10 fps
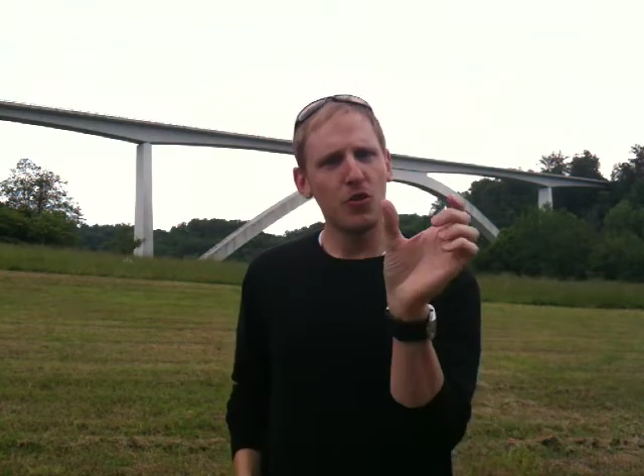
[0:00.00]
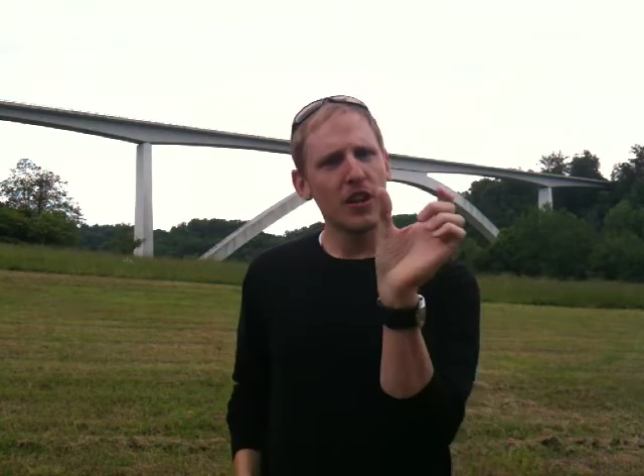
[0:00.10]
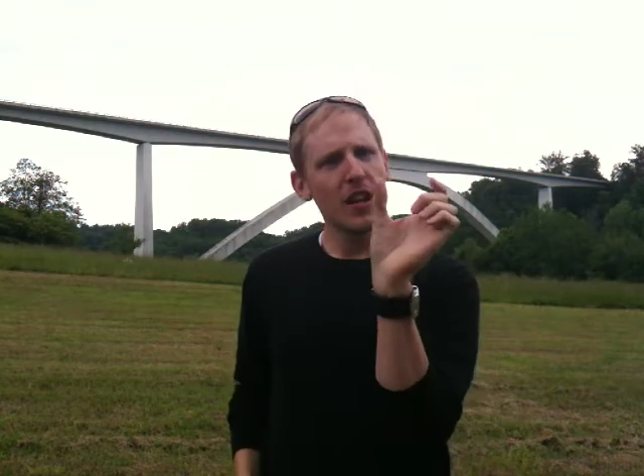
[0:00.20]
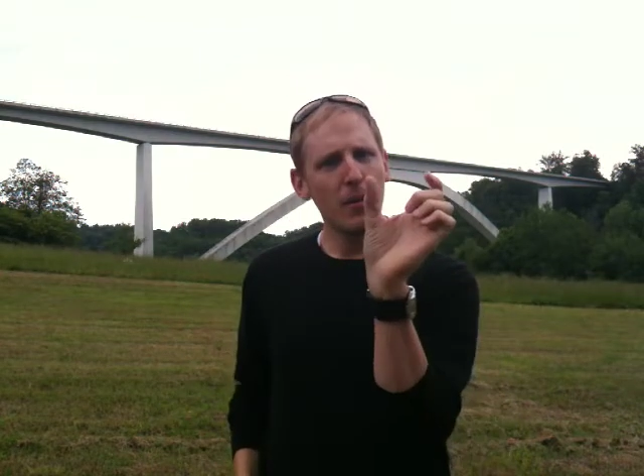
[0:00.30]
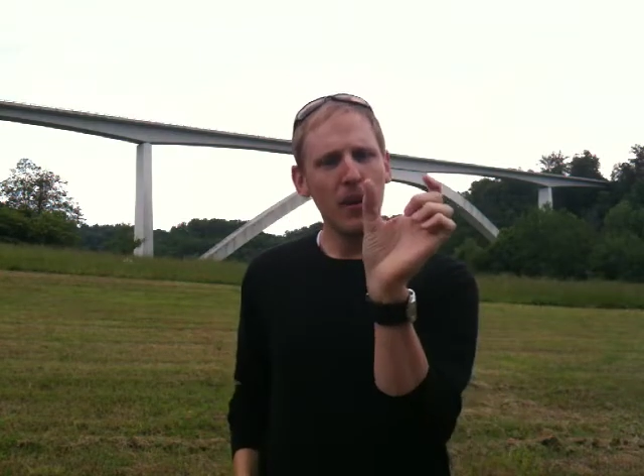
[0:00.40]

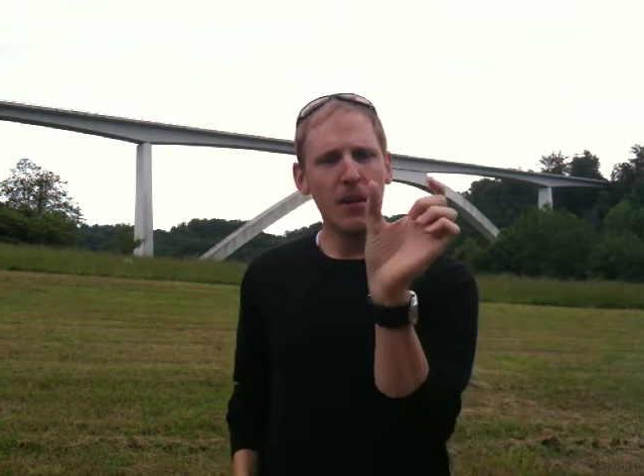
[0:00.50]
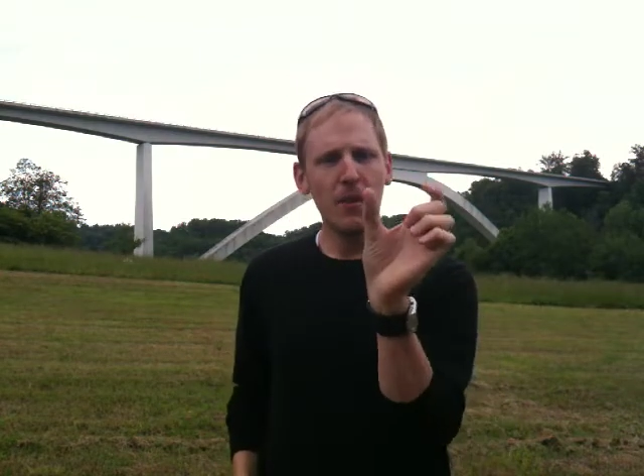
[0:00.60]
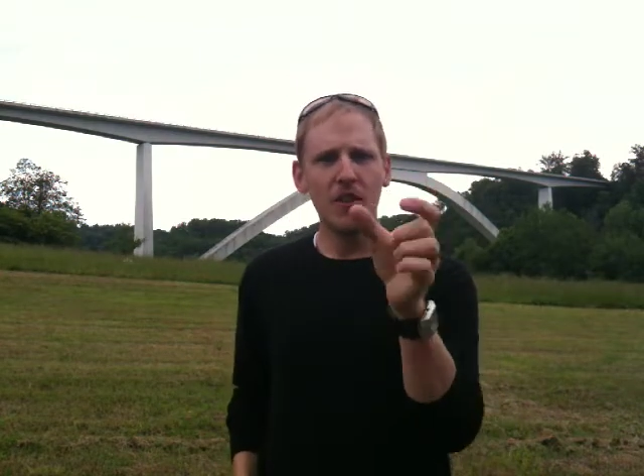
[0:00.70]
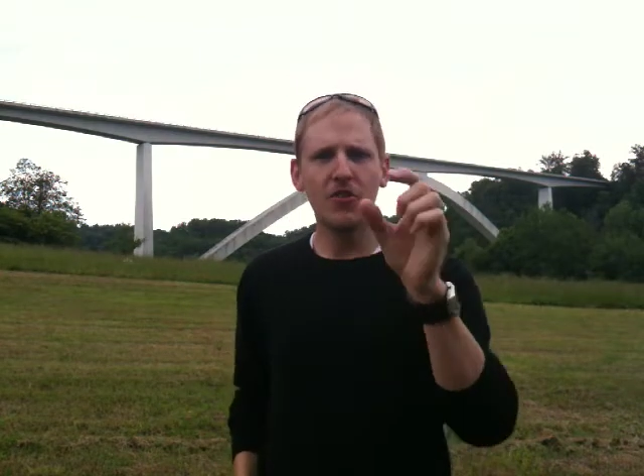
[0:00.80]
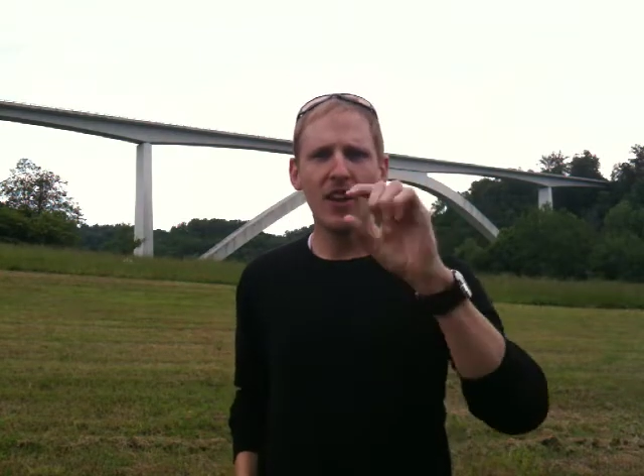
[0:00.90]
you'll get an
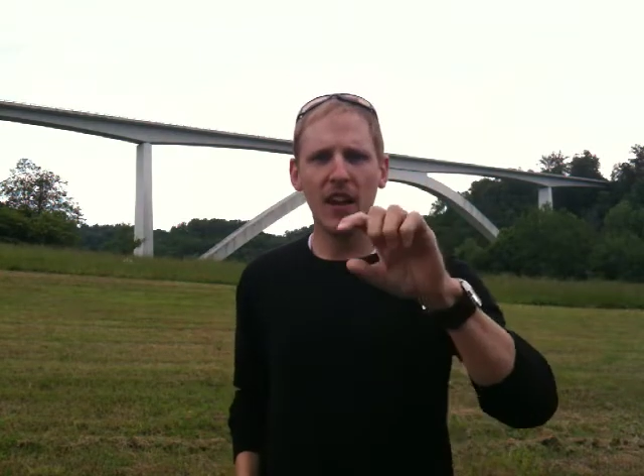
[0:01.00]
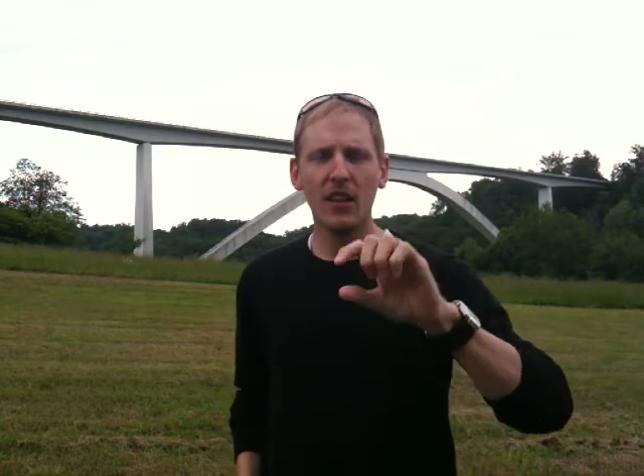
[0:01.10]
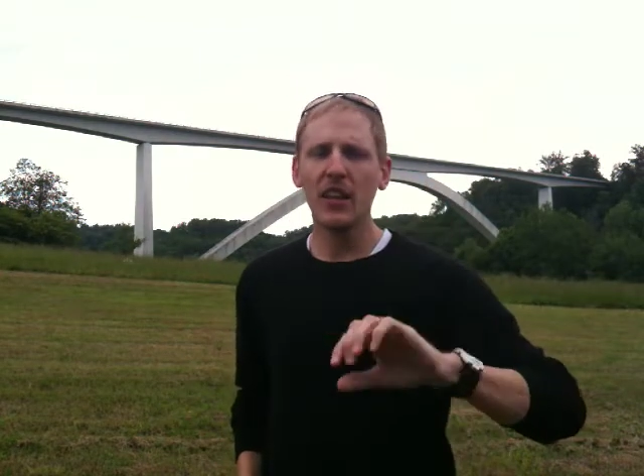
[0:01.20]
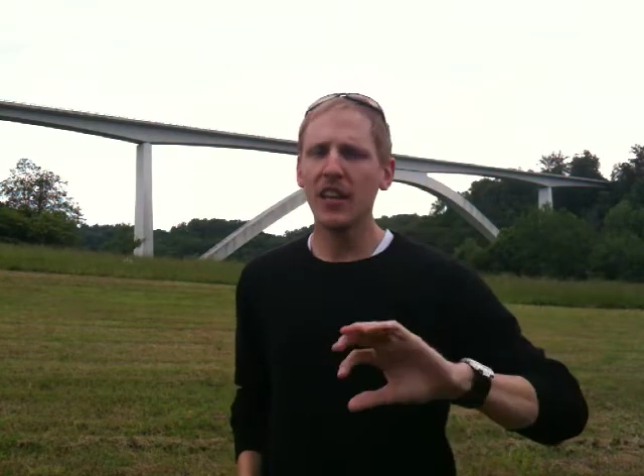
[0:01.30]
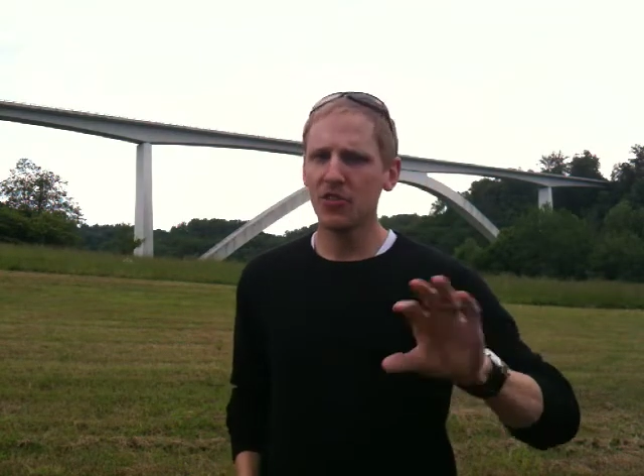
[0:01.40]
image and
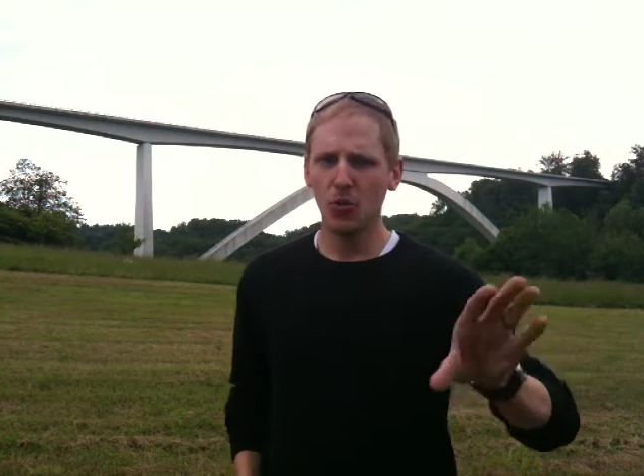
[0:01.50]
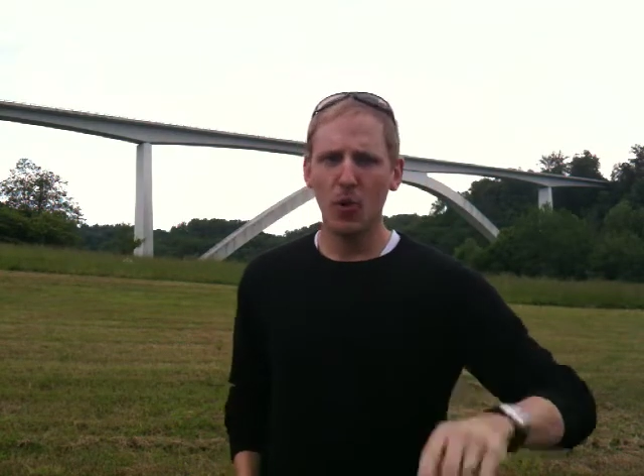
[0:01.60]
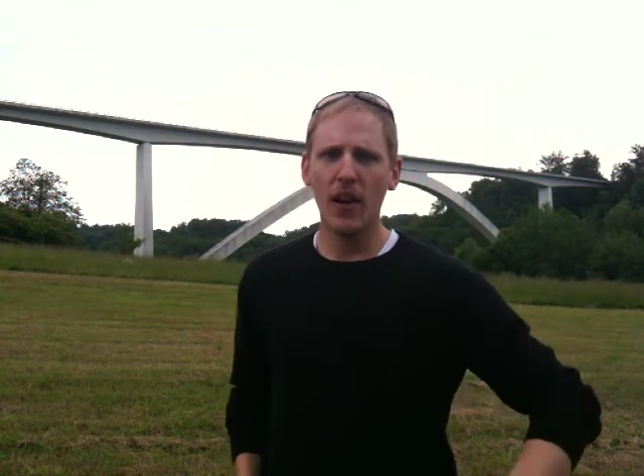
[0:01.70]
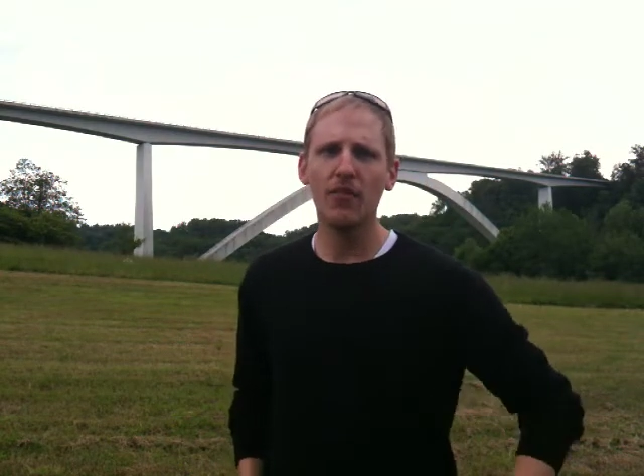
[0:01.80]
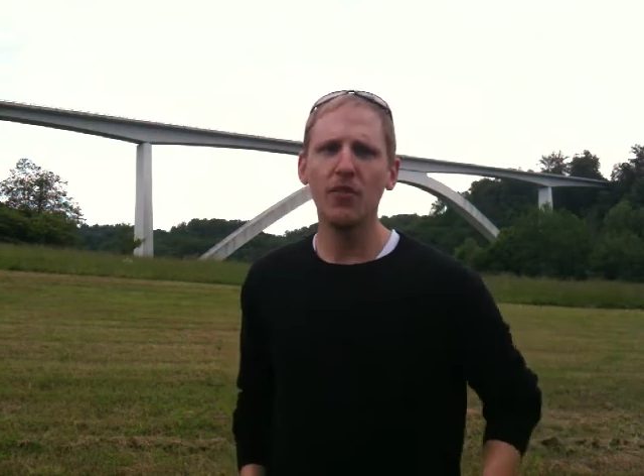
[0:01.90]
a link to
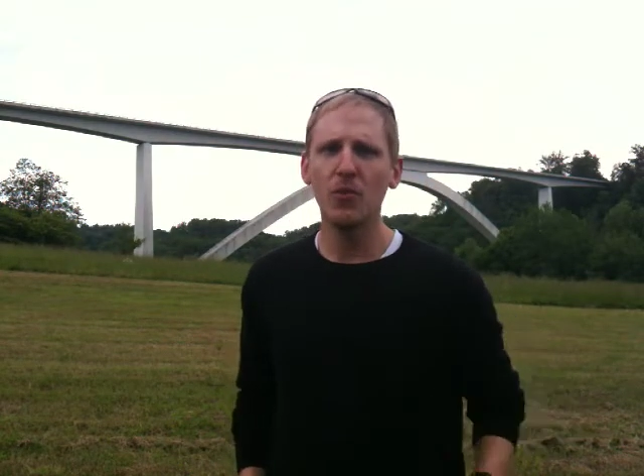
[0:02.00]
whatever